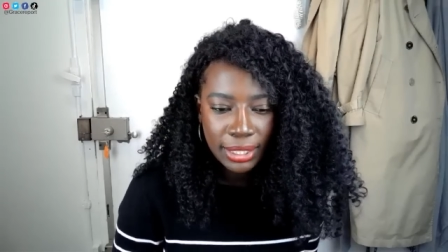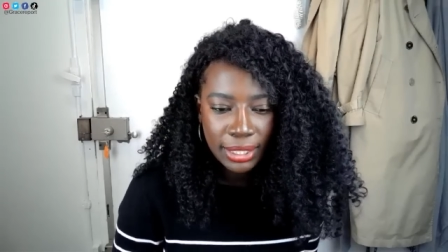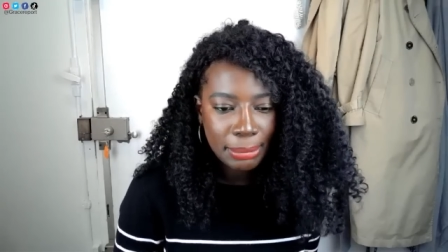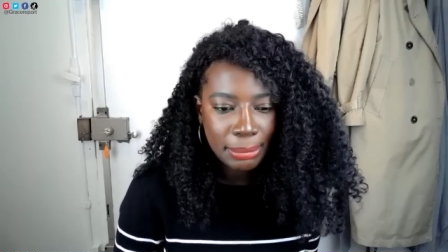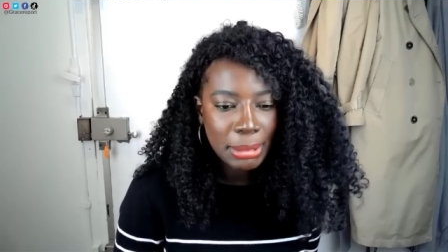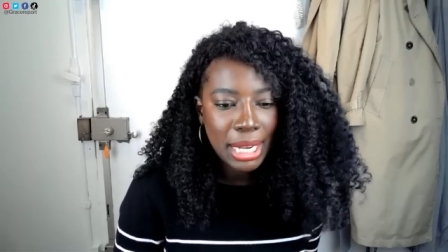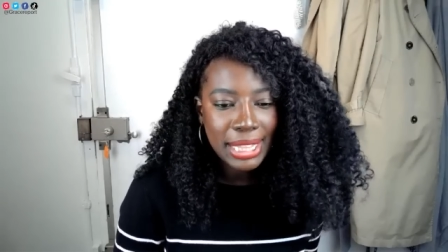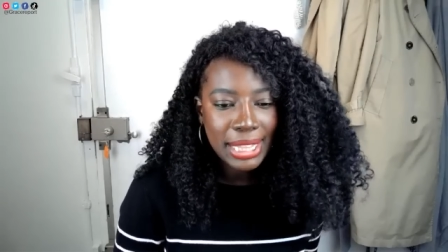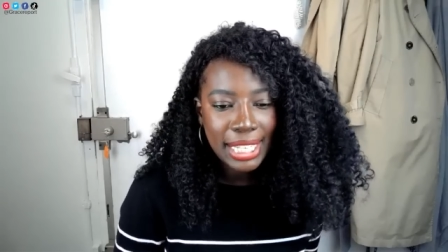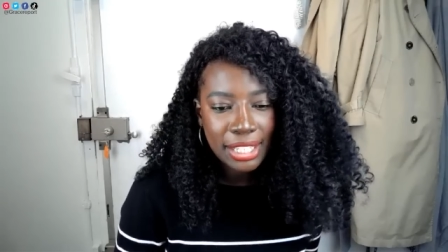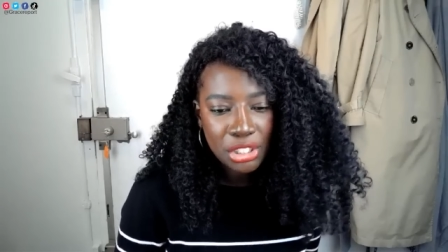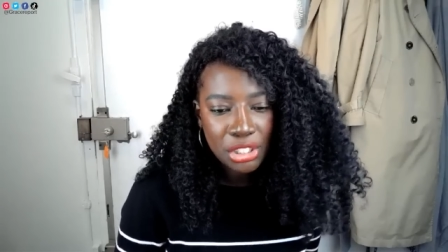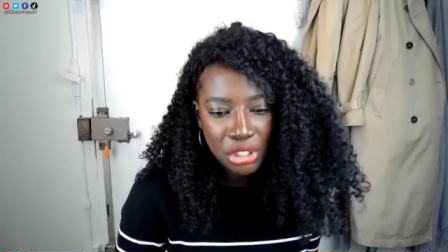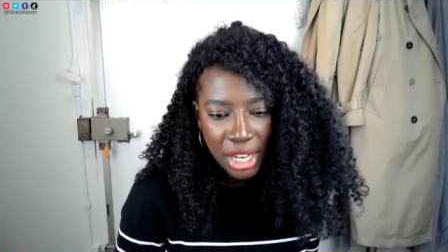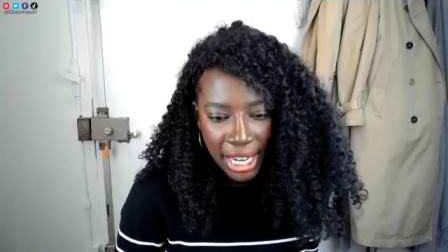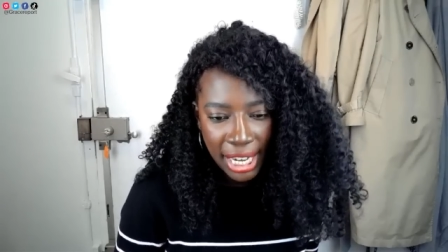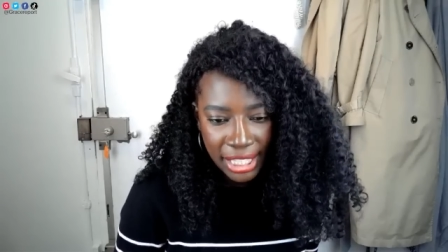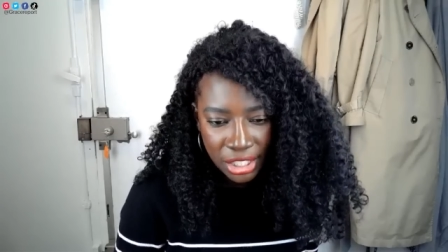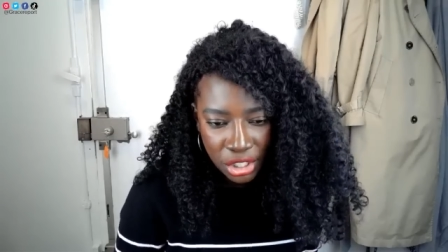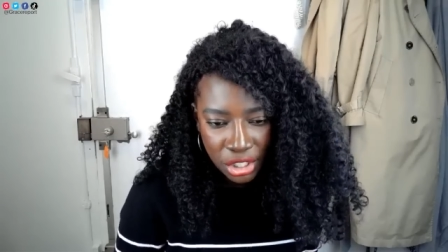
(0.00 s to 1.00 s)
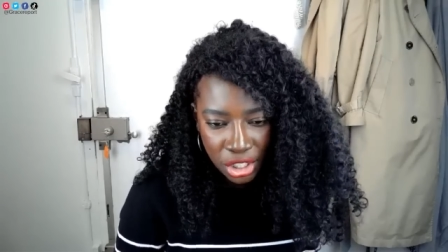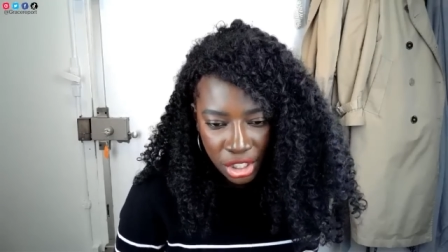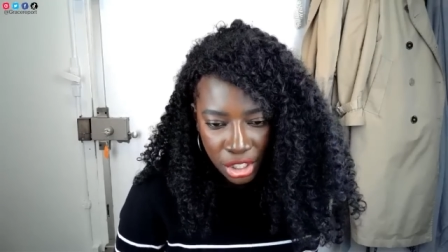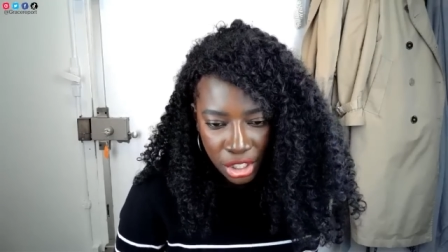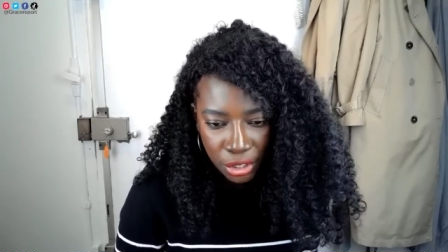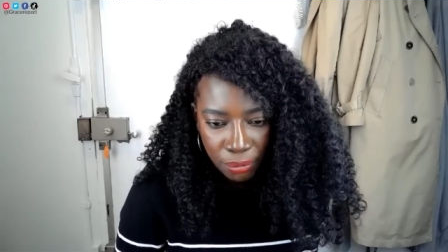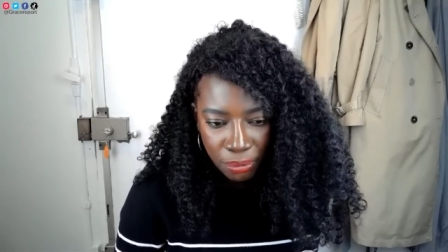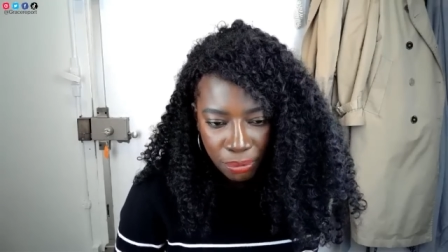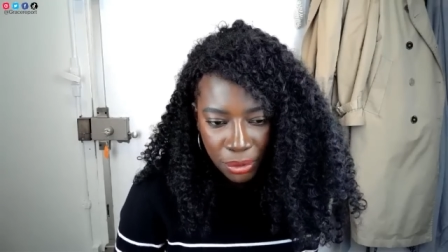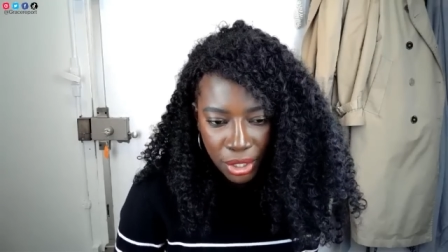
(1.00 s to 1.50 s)
I'm not that attracted to
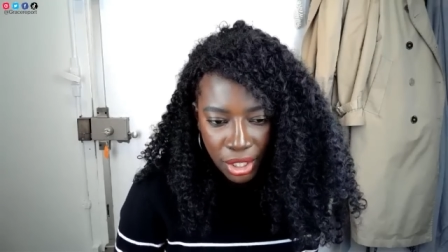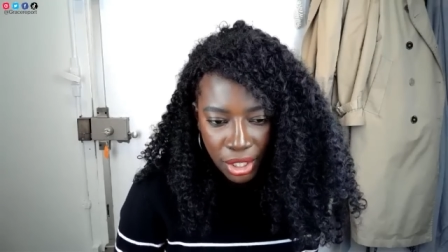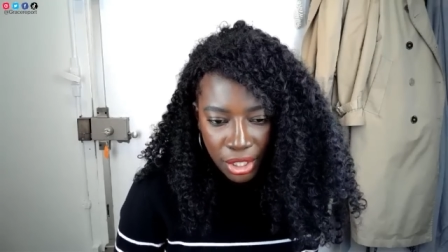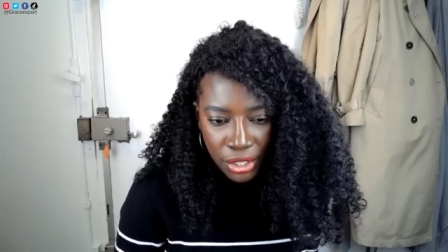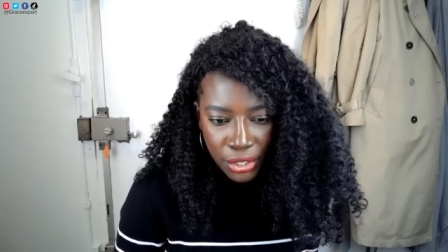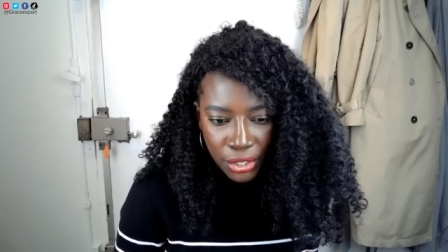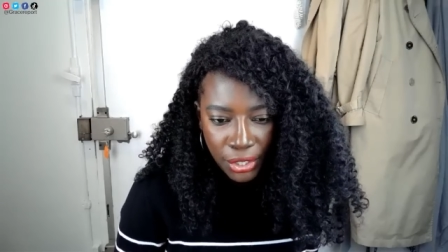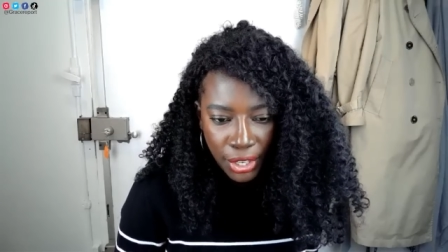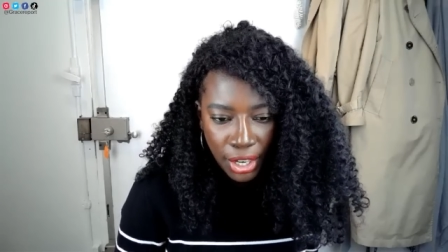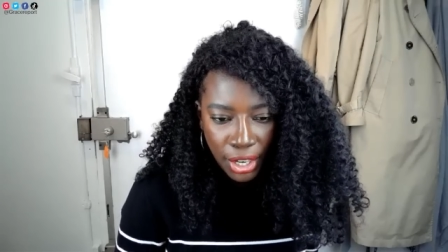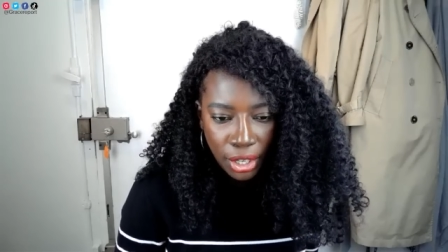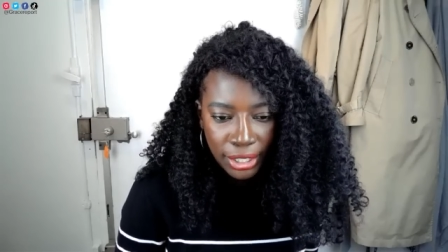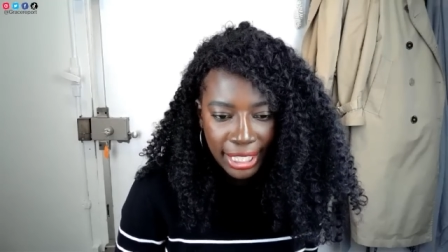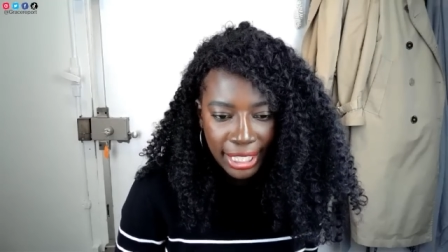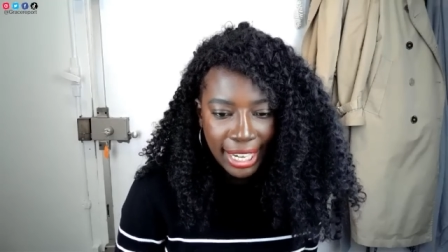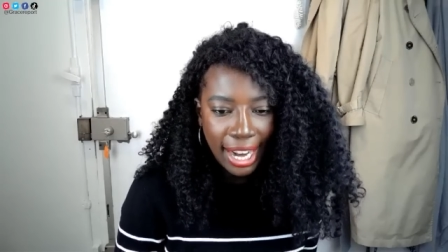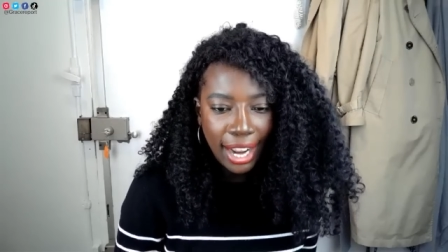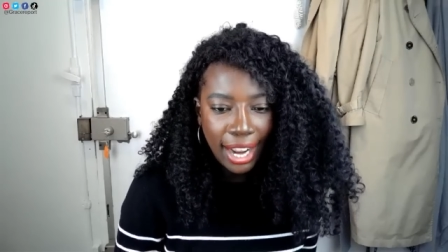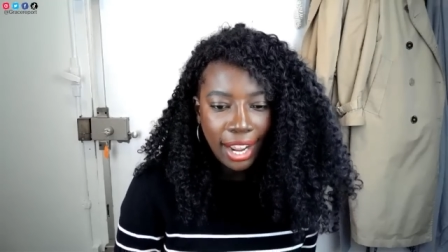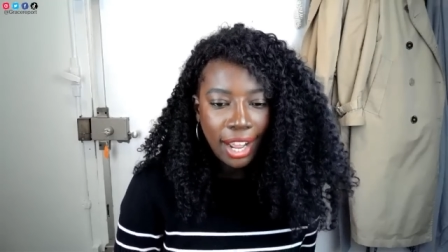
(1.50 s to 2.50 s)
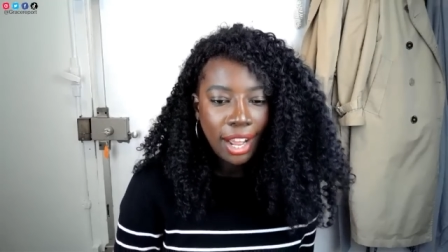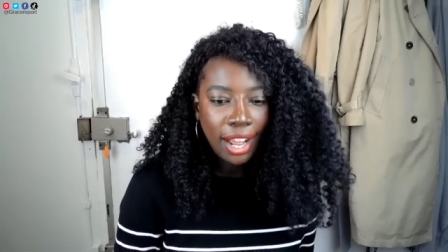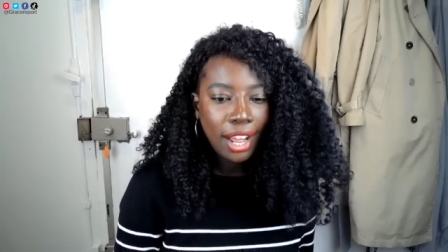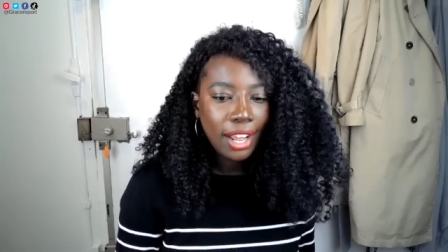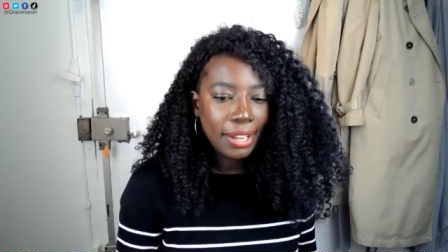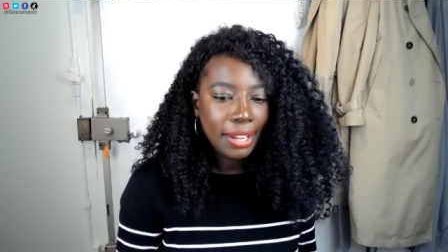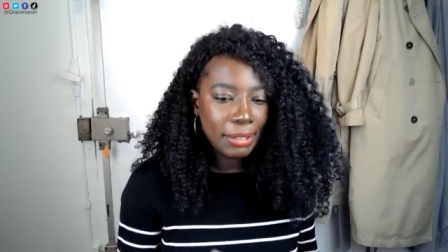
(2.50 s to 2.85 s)
you. You know, like he